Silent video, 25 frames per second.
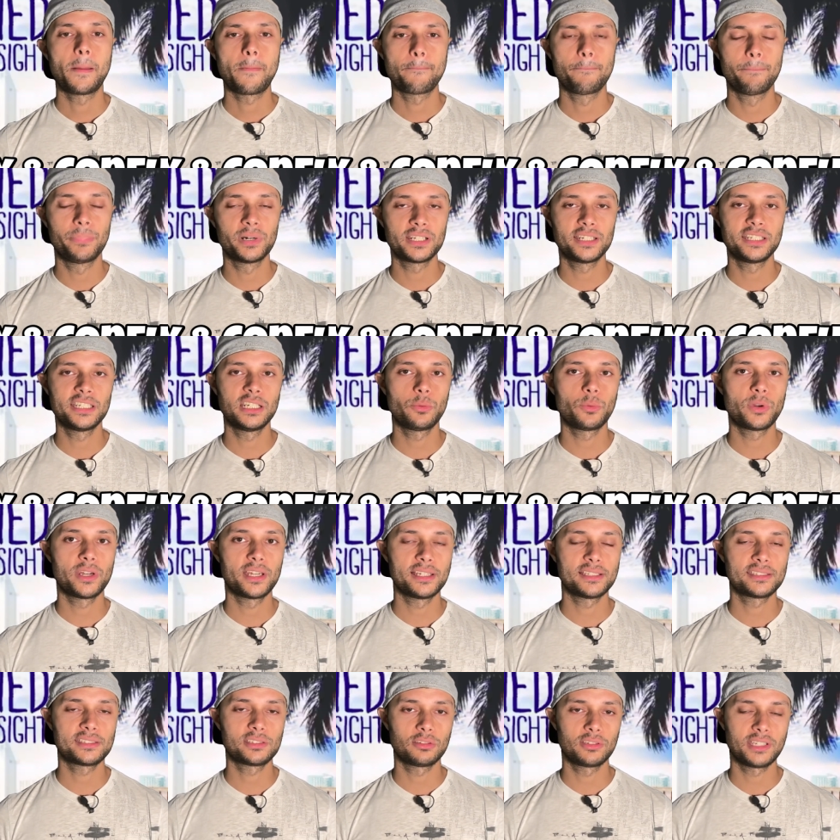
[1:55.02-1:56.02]
But
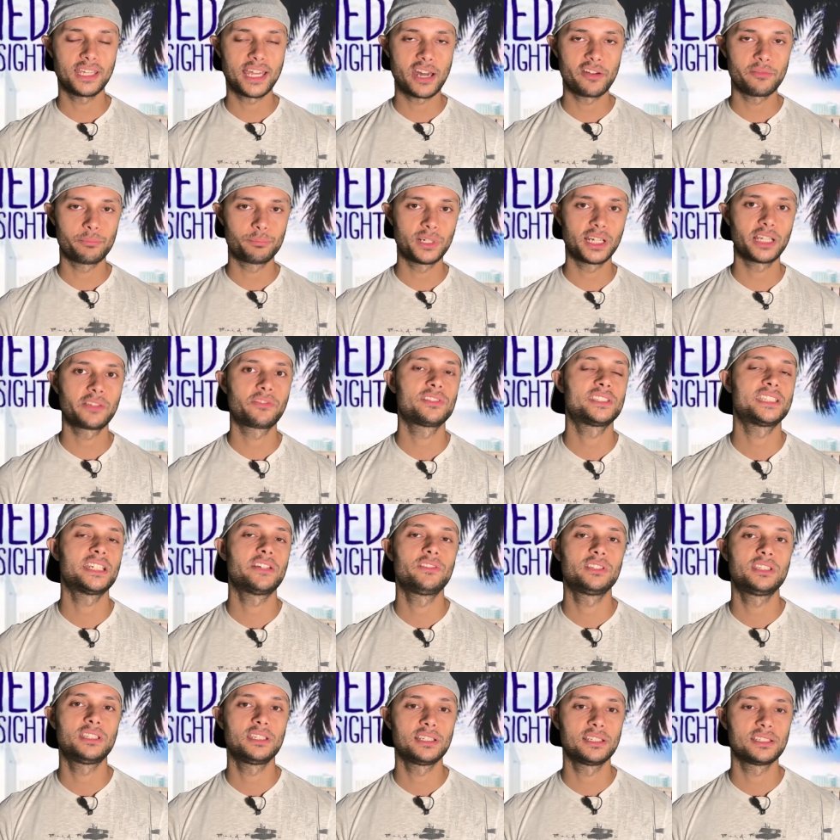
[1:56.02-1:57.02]
anyway, so they have breakfast,
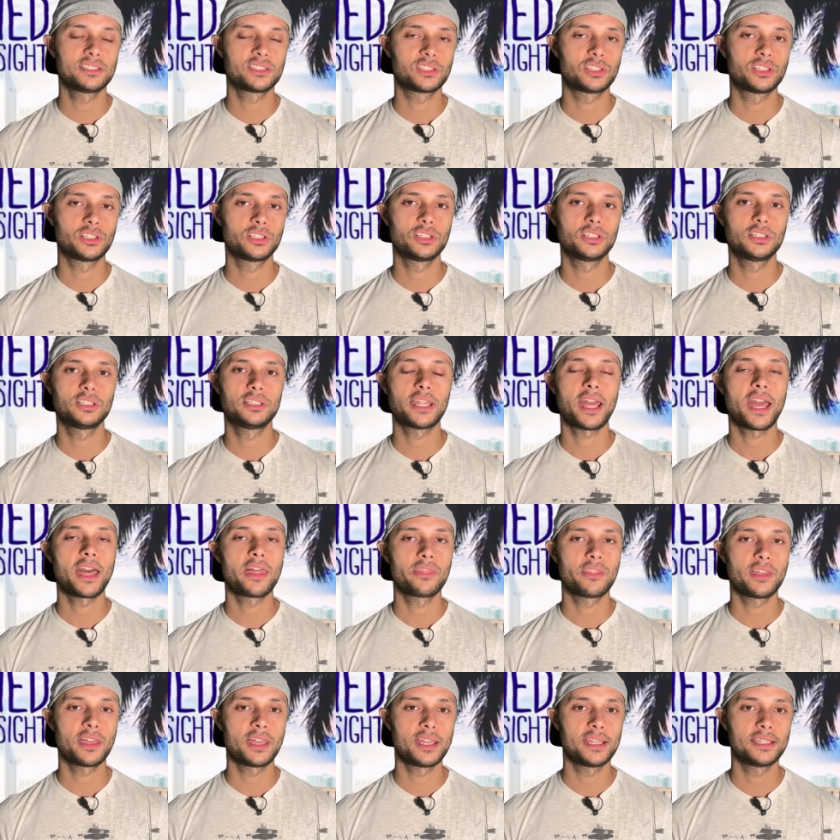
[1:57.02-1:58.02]
everything is good,
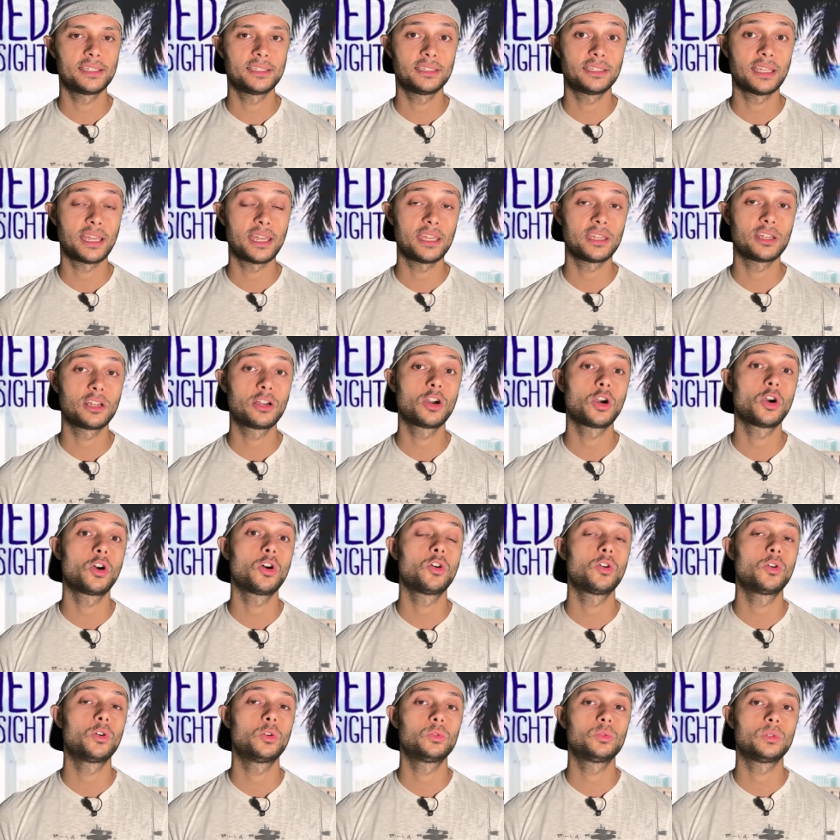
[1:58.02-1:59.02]
and then they
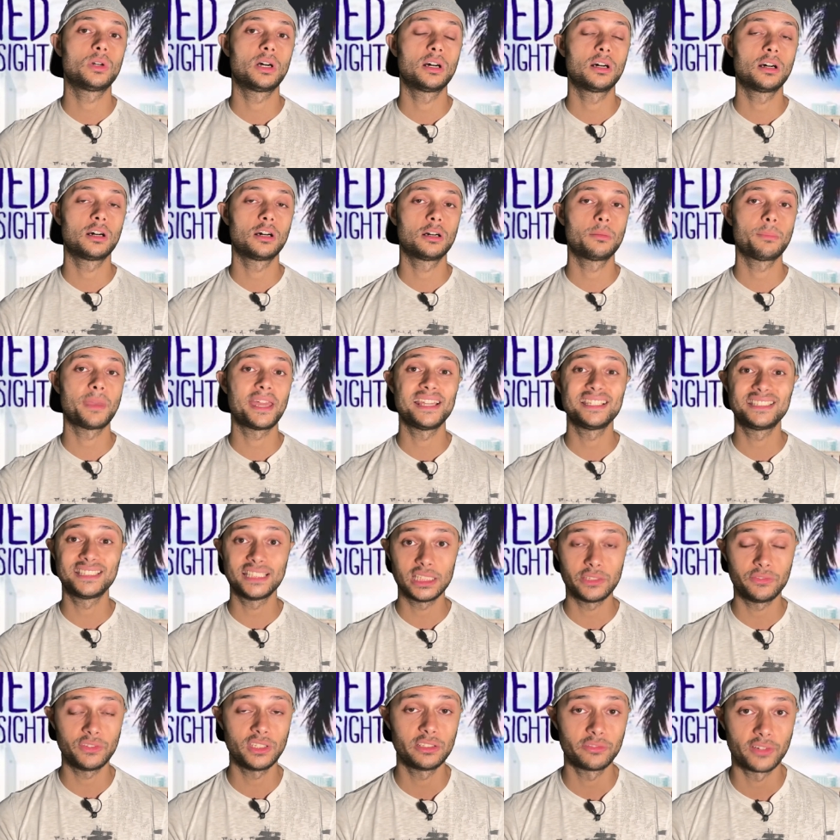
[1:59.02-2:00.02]
go
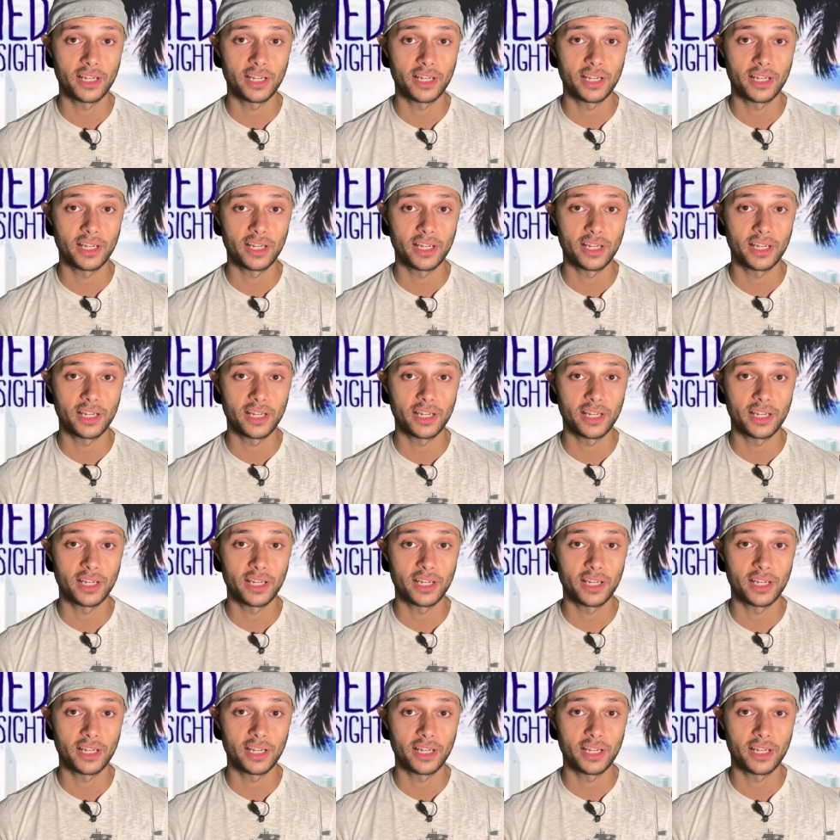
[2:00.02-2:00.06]
ATV